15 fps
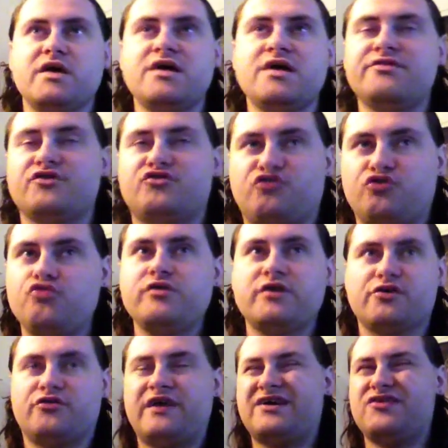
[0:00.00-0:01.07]
in the two
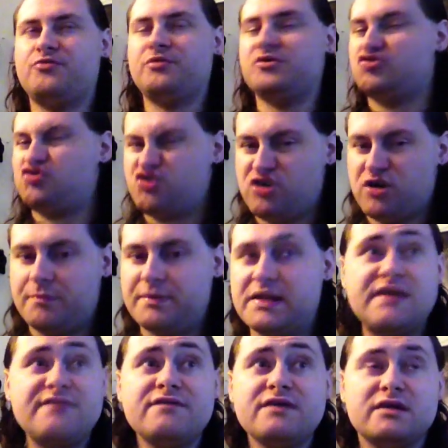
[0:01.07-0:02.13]
years that he's been champion.
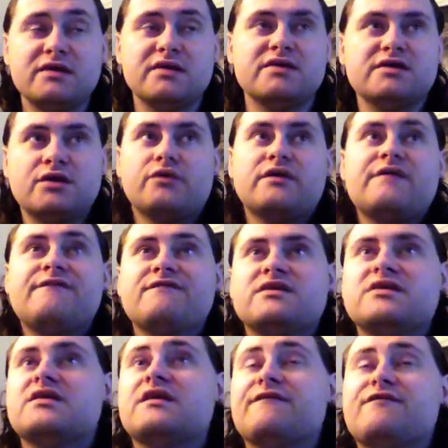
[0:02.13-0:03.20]
Even you know if,
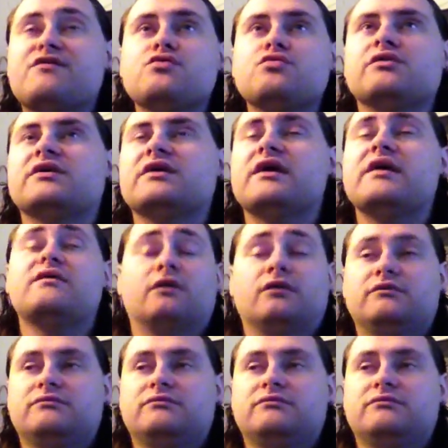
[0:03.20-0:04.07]
if you and